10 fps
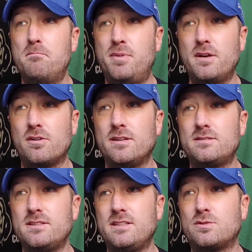
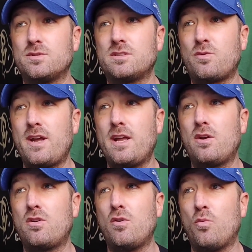Bitterness is
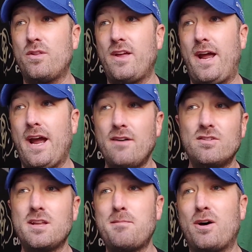restrained with a
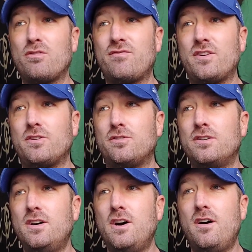heavenly
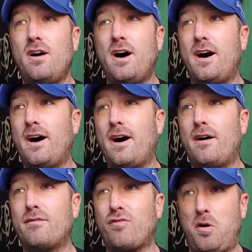mouthfeel
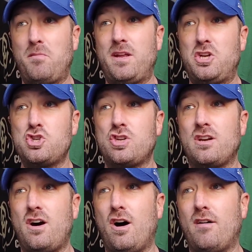uh, from the
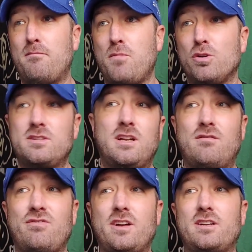addition of malted
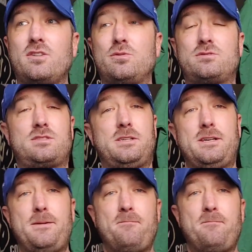and flaked oats.